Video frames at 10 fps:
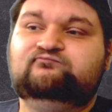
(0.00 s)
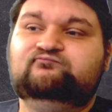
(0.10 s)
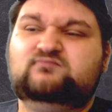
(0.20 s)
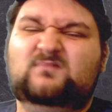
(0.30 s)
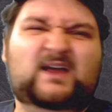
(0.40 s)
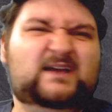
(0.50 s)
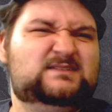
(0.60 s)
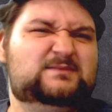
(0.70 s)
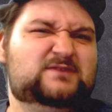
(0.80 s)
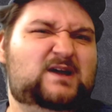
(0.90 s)
like and
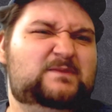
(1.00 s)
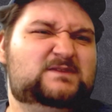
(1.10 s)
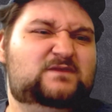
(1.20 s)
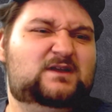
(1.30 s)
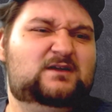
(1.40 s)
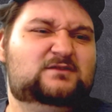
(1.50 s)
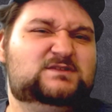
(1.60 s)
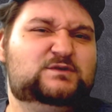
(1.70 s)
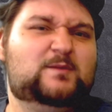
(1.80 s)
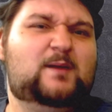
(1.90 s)
subscribe to this video too.
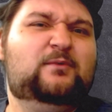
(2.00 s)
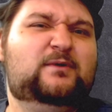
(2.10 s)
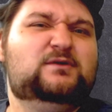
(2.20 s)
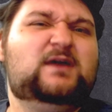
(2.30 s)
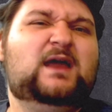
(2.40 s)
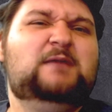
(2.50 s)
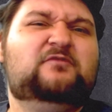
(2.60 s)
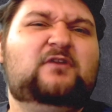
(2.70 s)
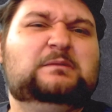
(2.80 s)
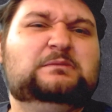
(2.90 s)
Remember where you came
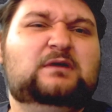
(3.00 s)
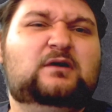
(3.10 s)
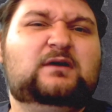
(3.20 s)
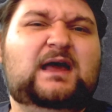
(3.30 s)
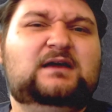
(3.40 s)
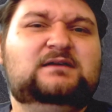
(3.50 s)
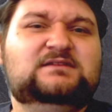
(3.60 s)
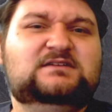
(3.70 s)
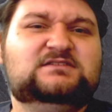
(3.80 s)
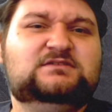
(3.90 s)
from, okay,
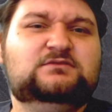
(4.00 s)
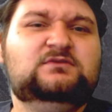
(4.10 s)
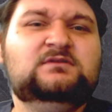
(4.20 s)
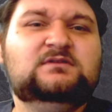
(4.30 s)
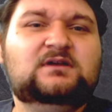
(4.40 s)
dear student?